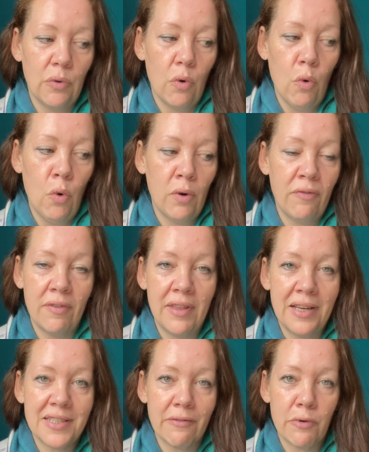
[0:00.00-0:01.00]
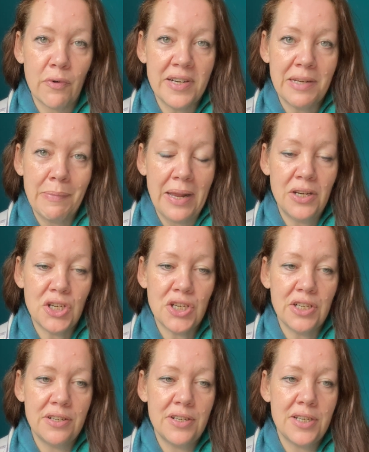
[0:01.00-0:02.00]
all of the things I've already
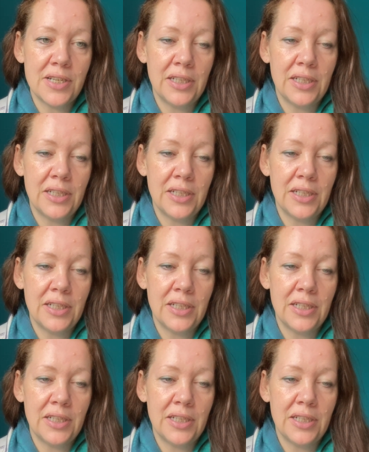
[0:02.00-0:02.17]
mentioned.